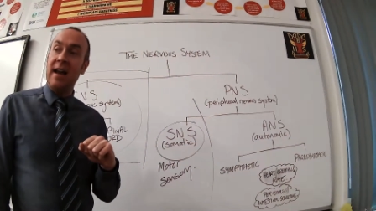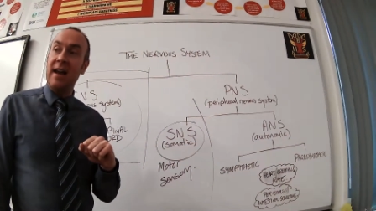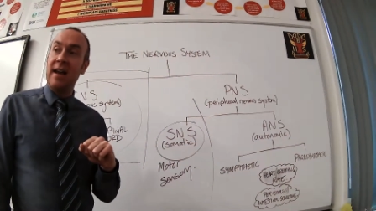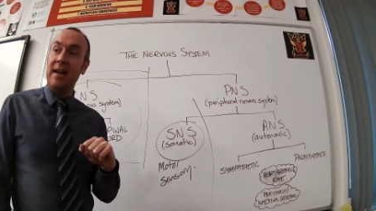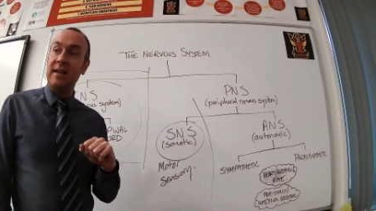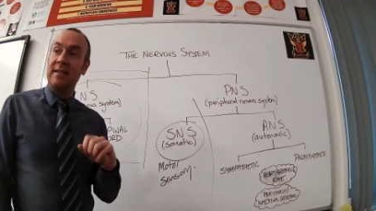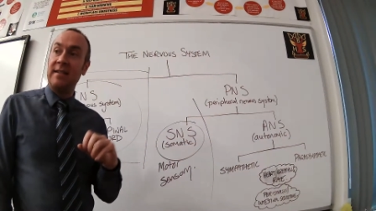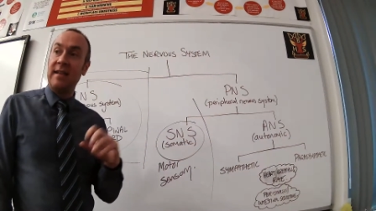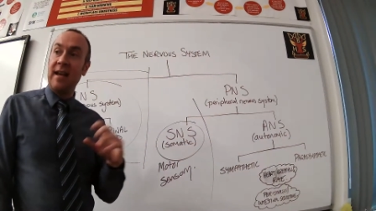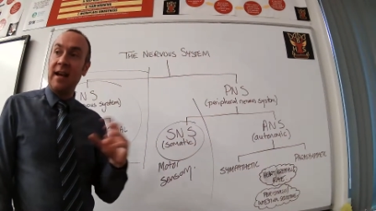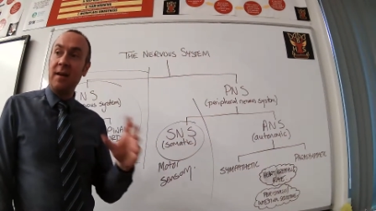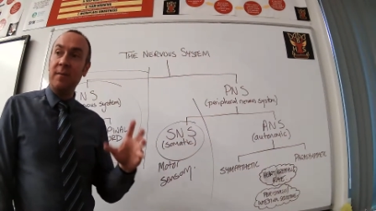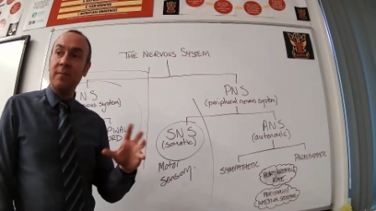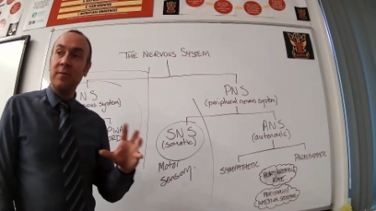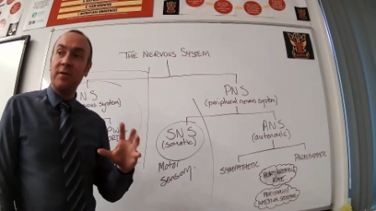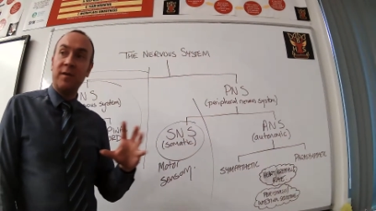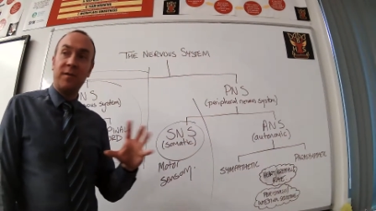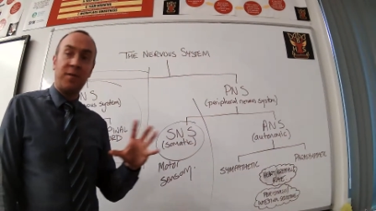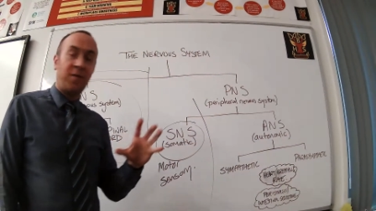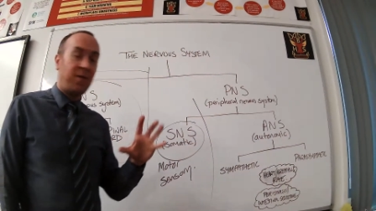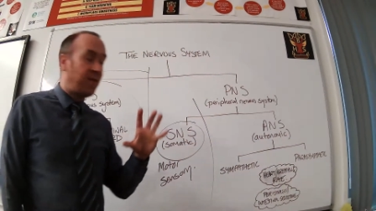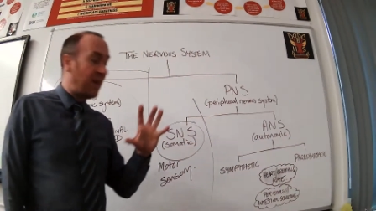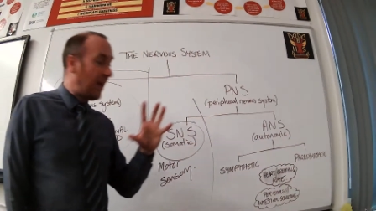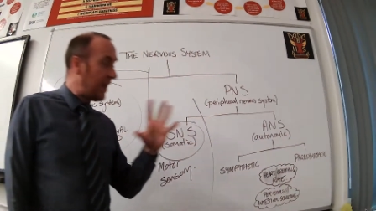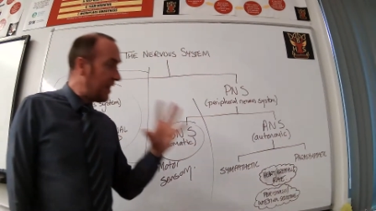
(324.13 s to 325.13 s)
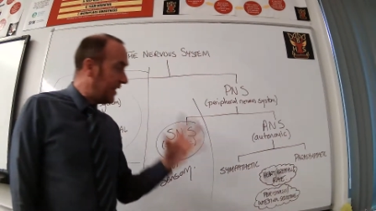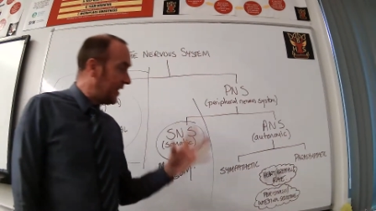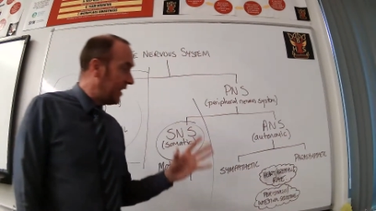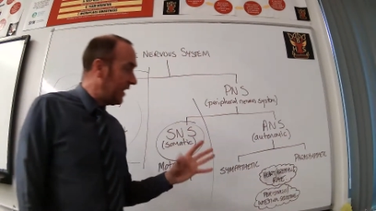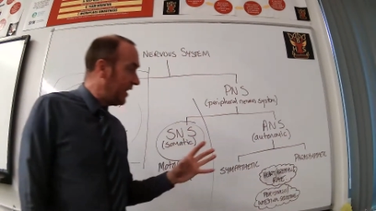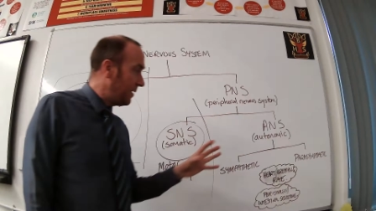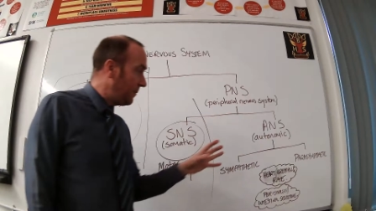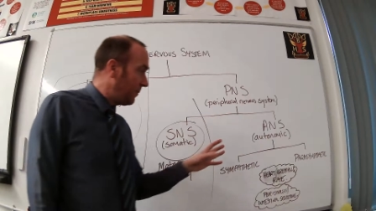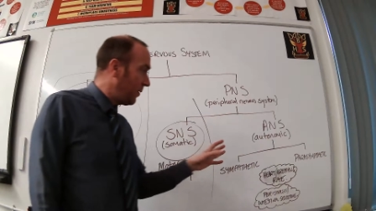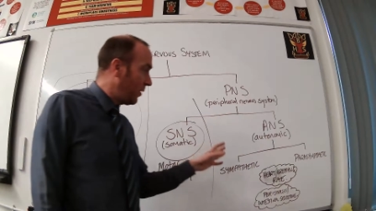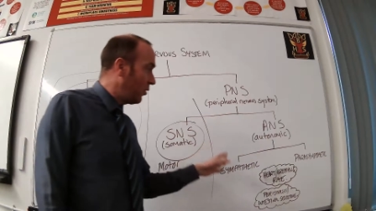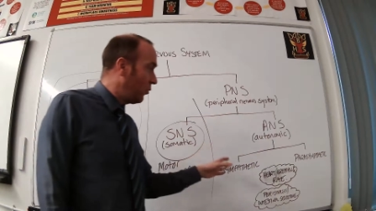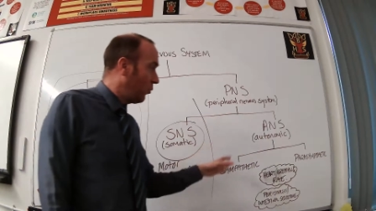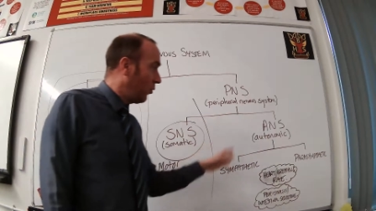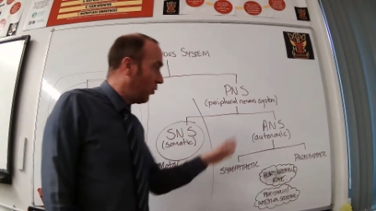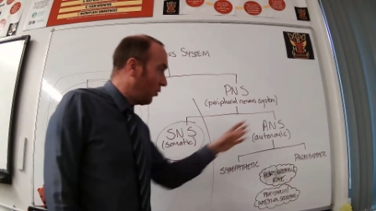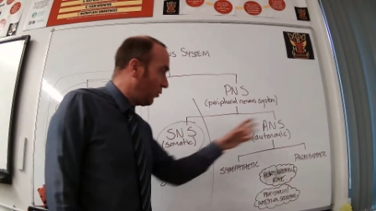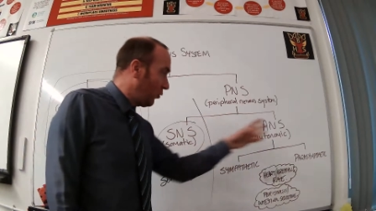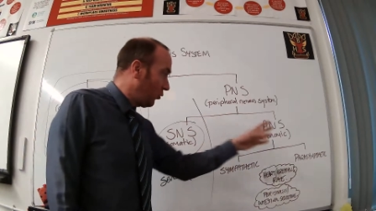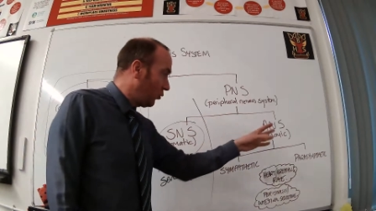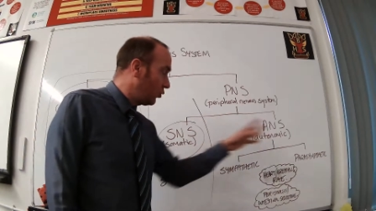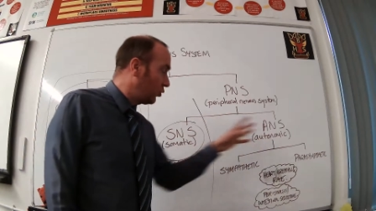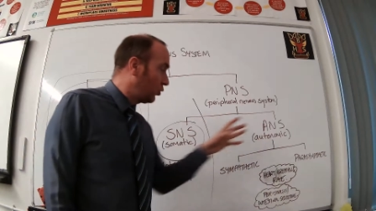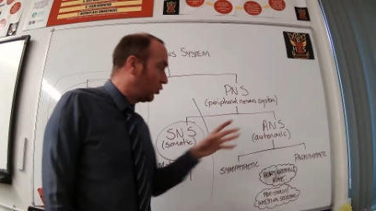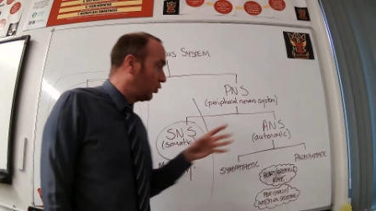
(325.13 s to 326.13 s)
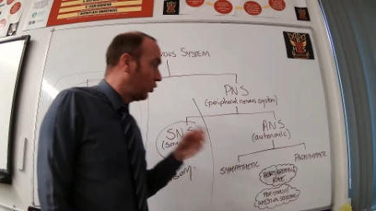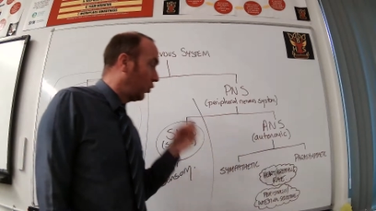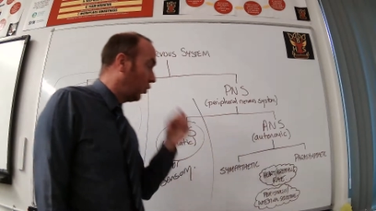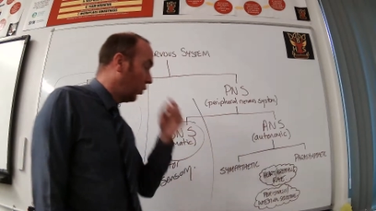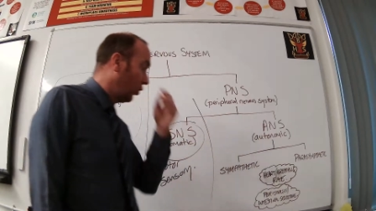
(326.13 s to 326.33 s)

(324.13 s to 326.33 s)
in terms of thinking about what those two